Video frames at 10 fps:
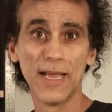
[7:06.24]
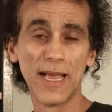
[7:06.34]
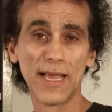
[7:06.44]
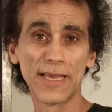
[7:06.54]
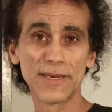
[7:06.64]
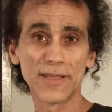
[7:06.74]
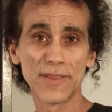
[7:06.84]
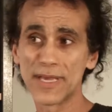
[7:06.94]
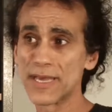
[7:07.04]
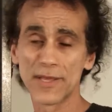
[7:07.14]
And
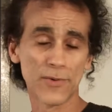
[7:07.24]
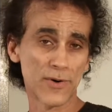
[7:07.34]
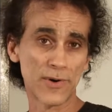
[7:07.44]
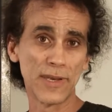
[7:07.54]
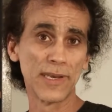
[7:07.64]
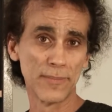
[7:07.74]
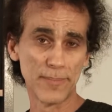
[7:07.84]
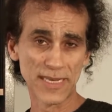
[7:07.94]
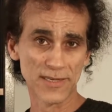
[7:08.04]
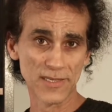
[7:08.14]
there are an
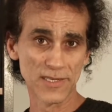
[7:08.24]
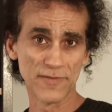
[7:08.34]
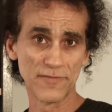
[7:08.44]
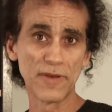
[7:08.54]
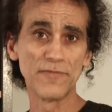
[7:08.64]
abundance of